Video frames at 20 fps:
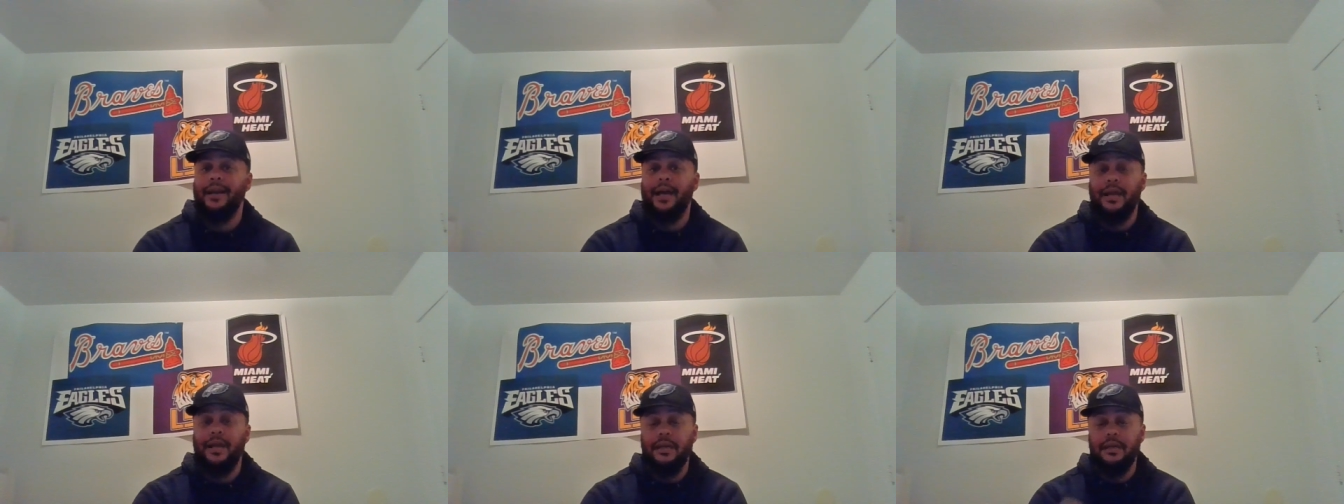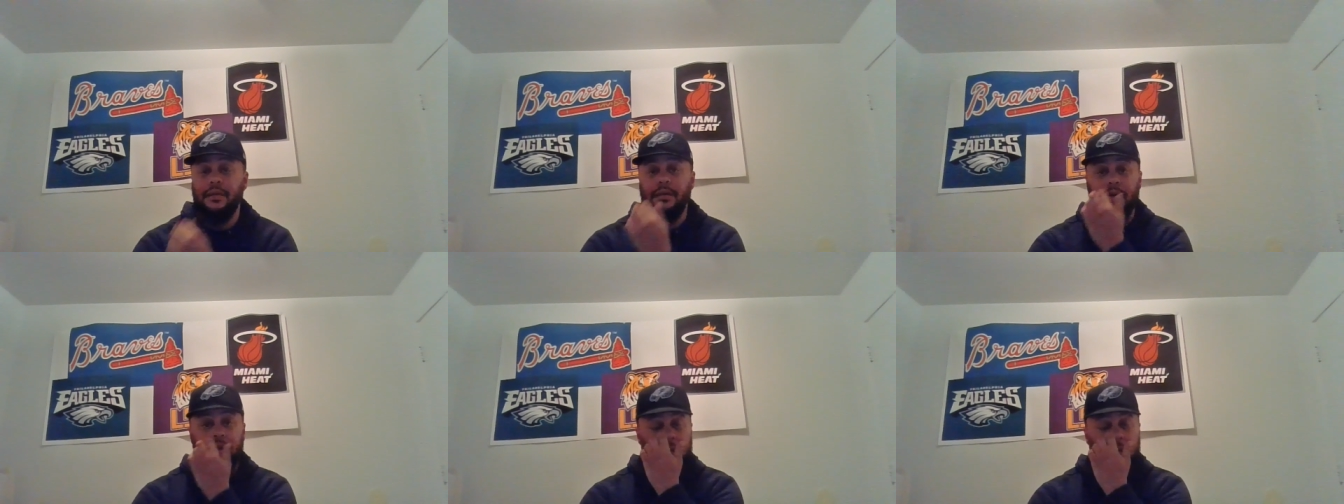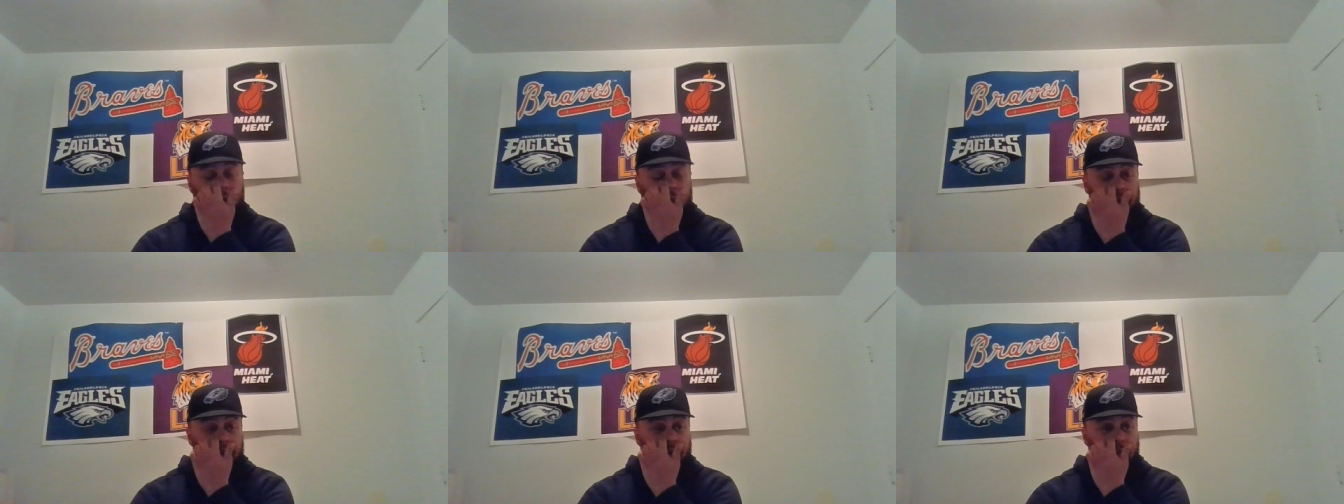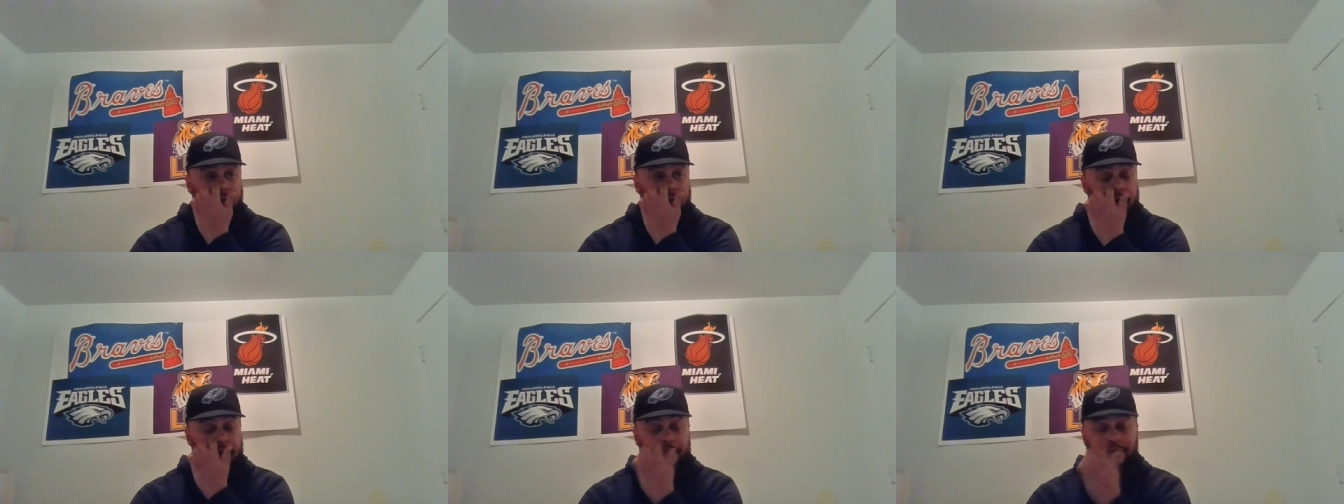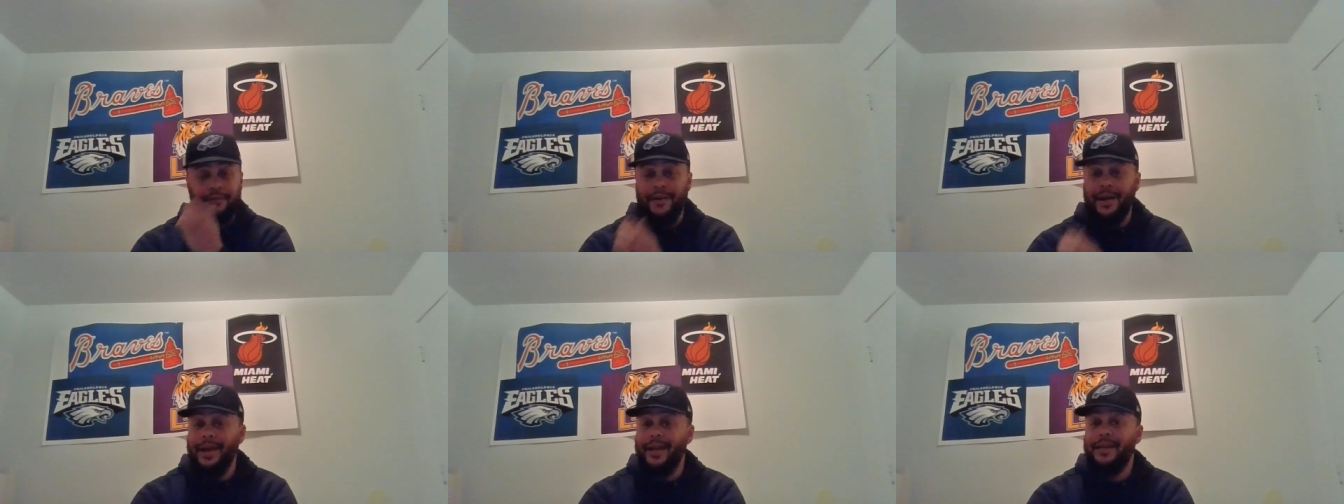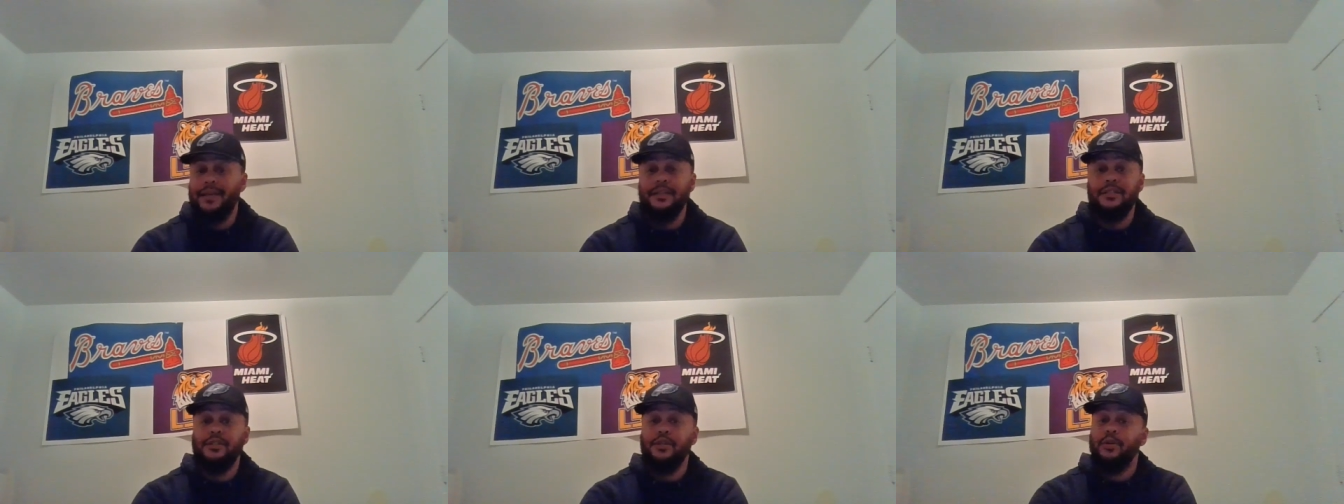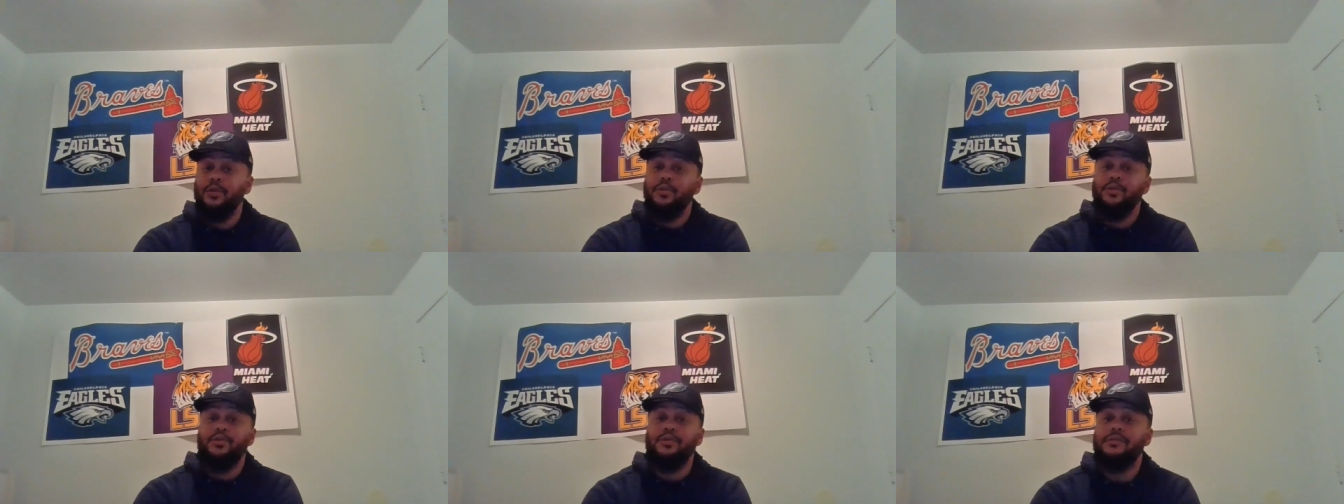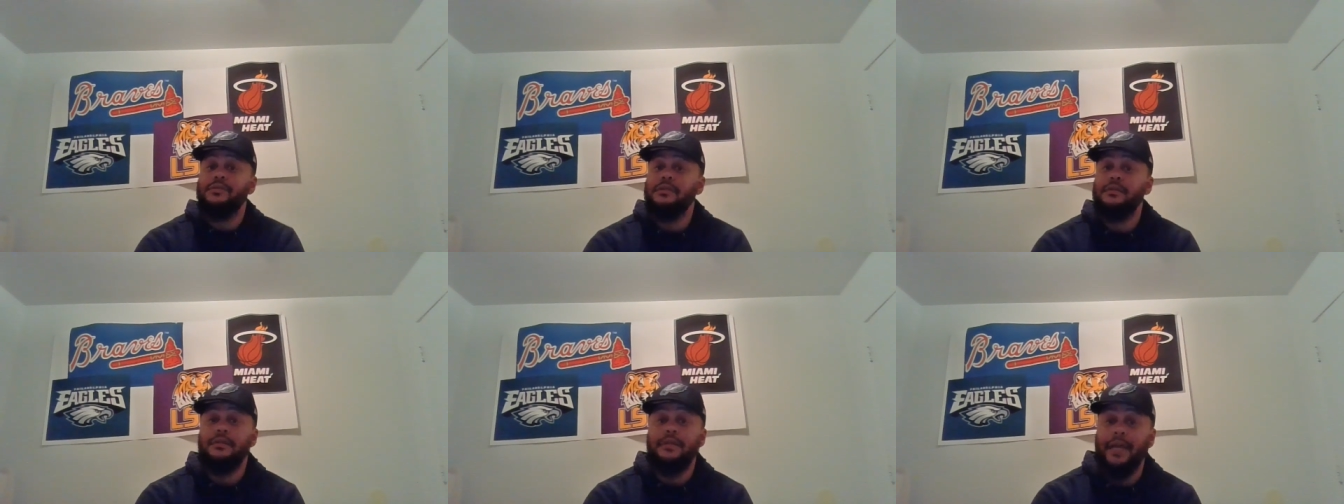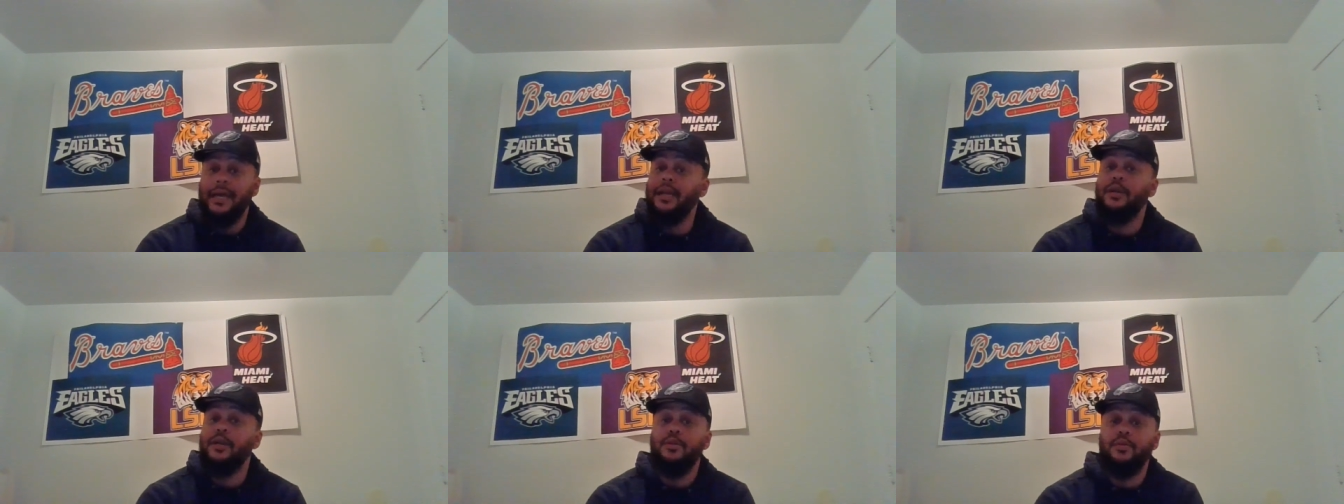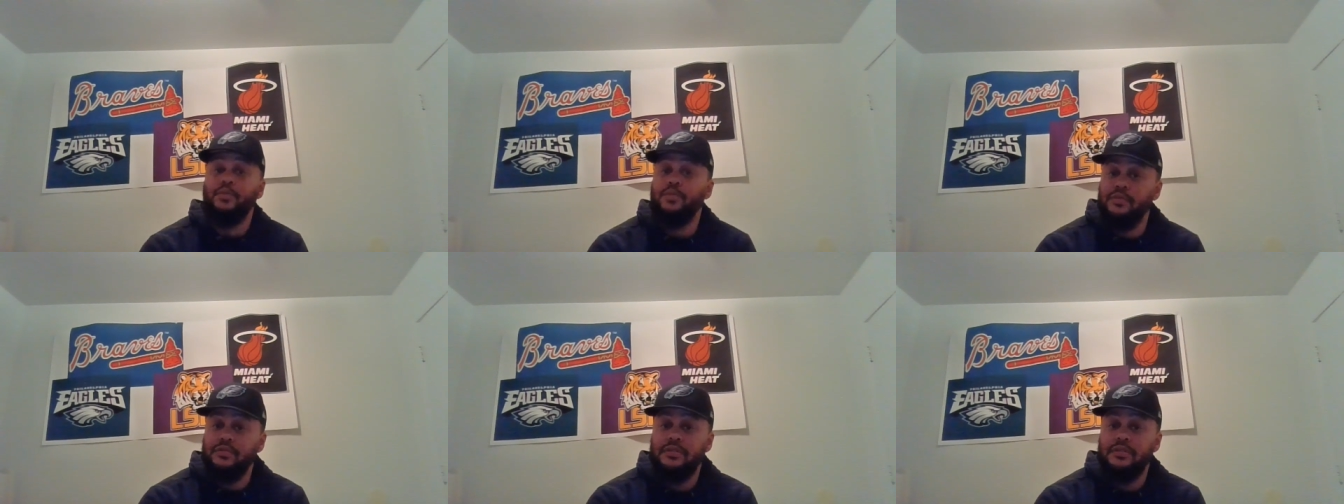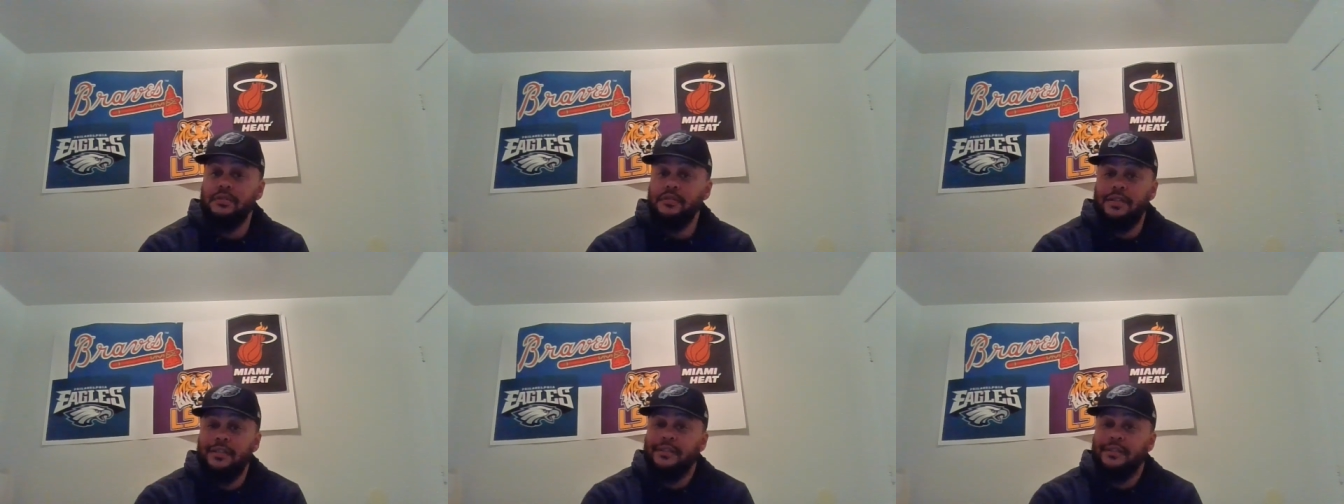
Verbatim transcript: Now look, when the Vikings lose, they lose.